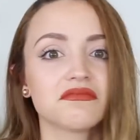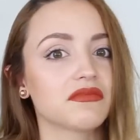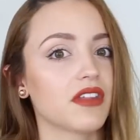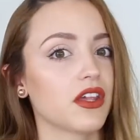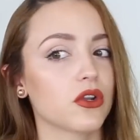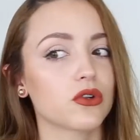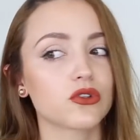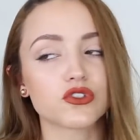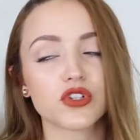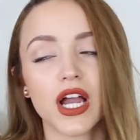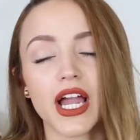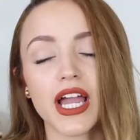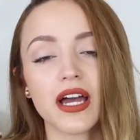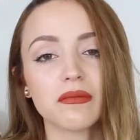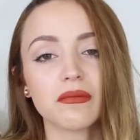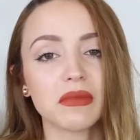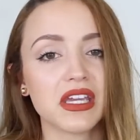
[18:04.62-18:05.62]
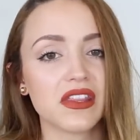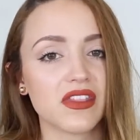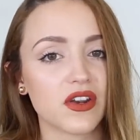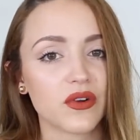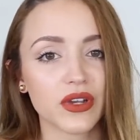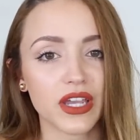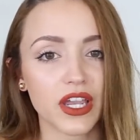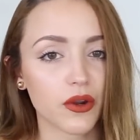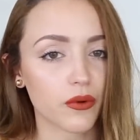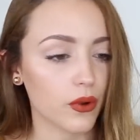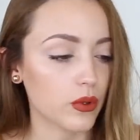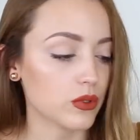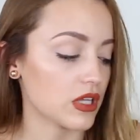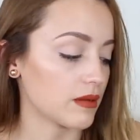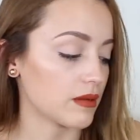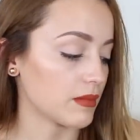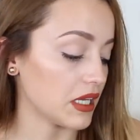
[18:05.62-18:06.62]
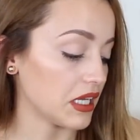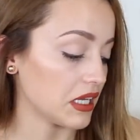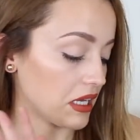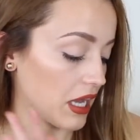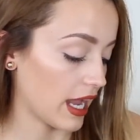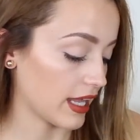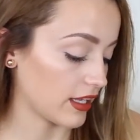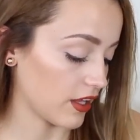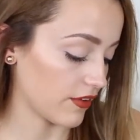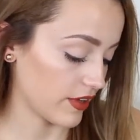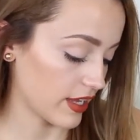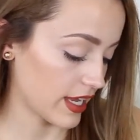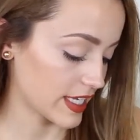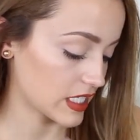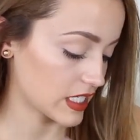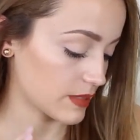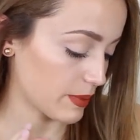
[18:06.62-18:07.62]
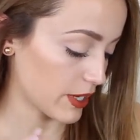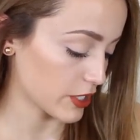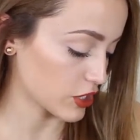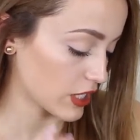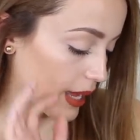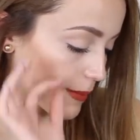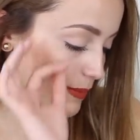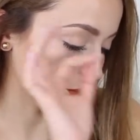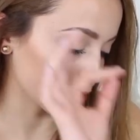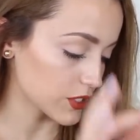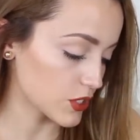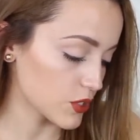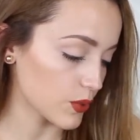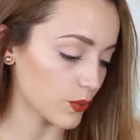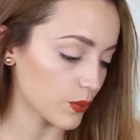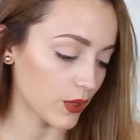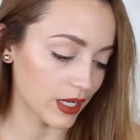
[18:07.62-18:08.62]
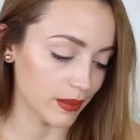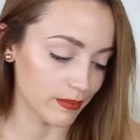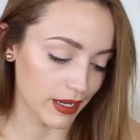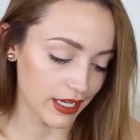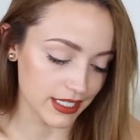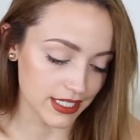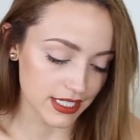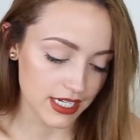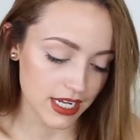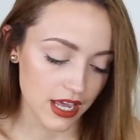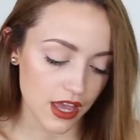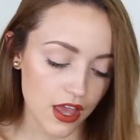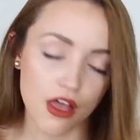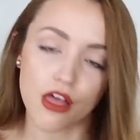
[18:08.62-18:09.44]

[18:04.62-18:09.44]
they don't dry on me, they don't get gross on me. I love it, especially, I'm going to recommend